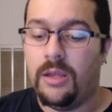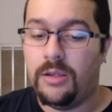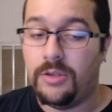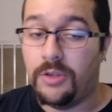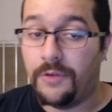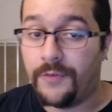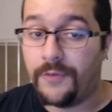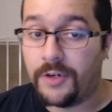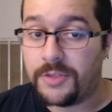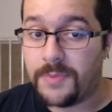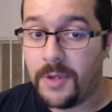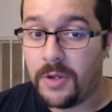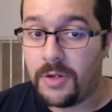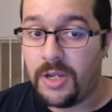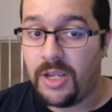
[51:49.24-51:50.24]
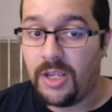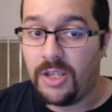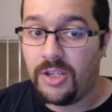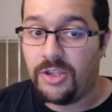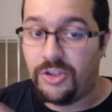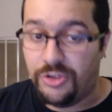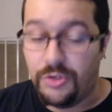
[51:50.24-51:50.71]
Universe mode,
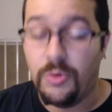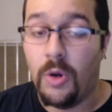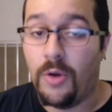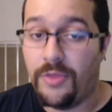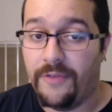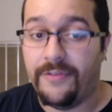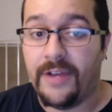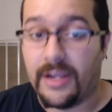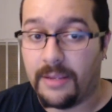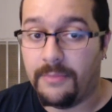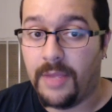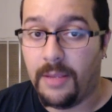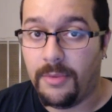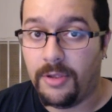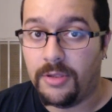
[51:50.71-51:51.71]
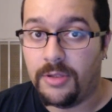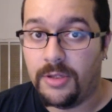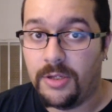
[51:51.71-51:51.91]
you own the fucking bubble.